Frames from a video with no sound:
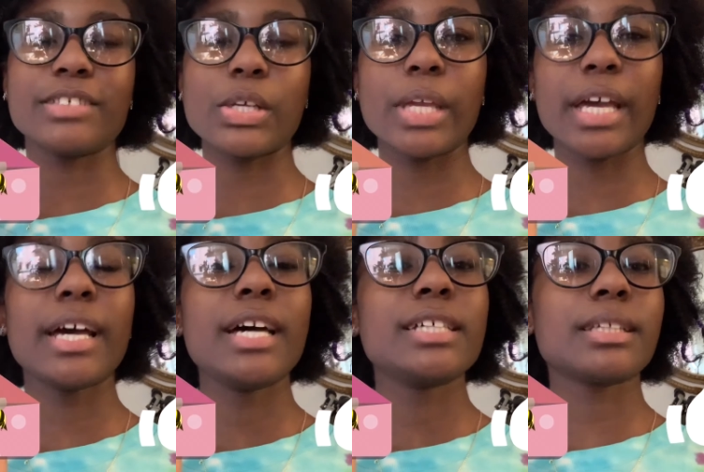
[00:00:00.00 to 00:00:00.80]
So yeah,
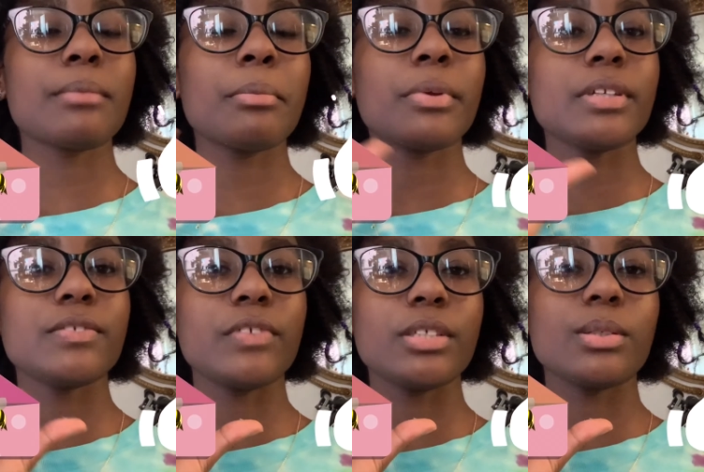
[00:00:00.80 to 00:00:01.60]
some of my previous
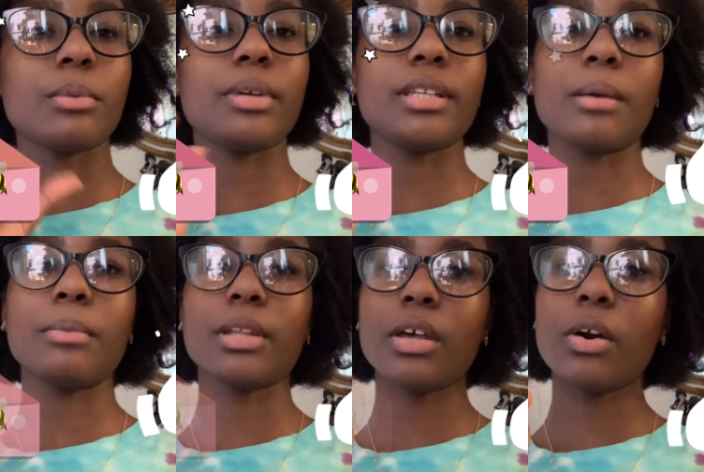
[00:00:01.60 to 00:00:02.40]
videos will be down
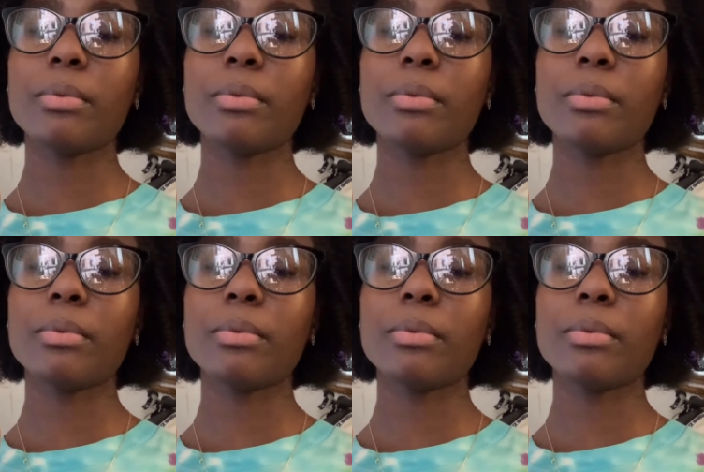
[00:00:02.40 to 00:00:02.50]
below,